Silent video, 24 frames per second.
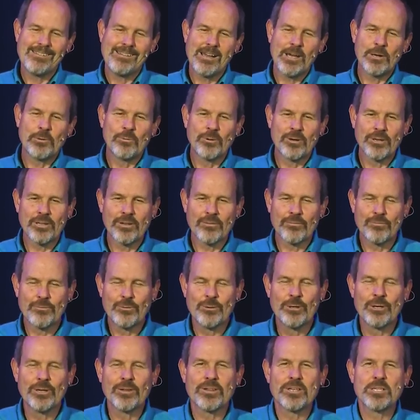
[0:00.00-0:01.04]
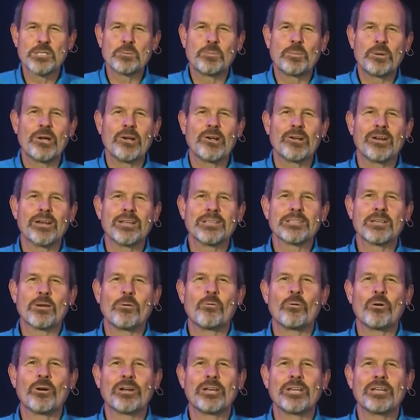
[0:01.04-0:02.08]
And where the fruit of the Spirit is at
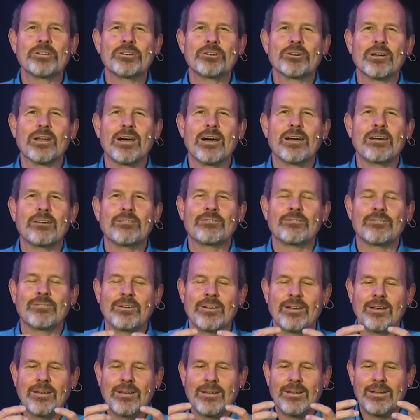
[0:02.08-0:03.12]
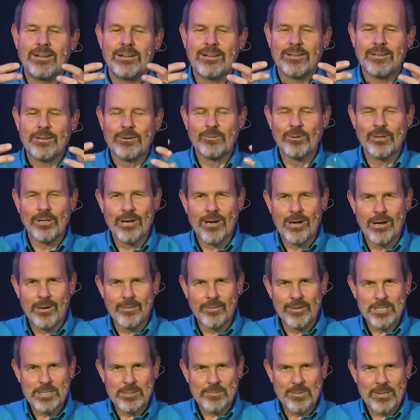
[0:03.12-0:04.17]
work in your life, there will
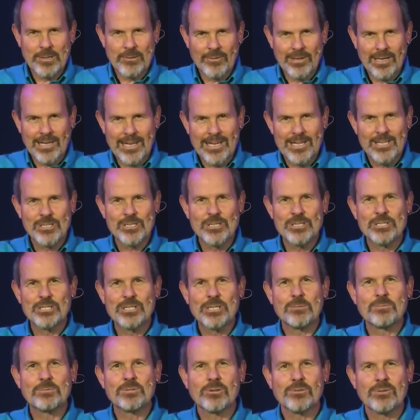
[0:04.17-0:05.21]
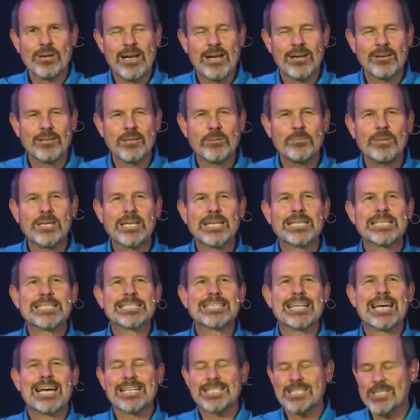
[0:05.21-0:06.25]
always be relationships around it because
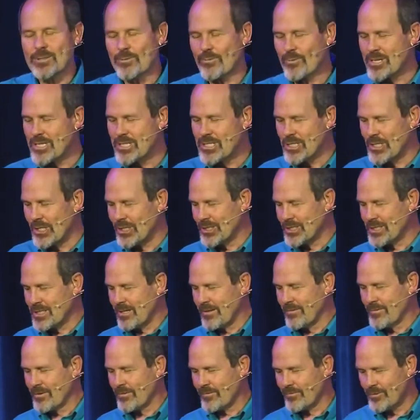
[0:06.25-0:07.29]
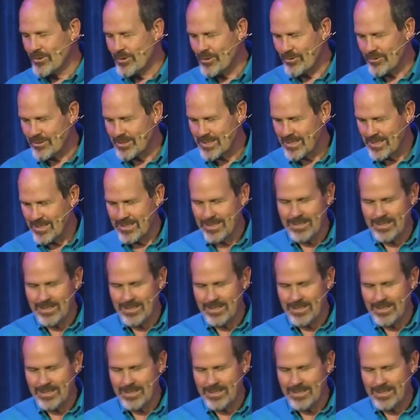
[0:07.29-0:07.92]
that's the result of the fruit.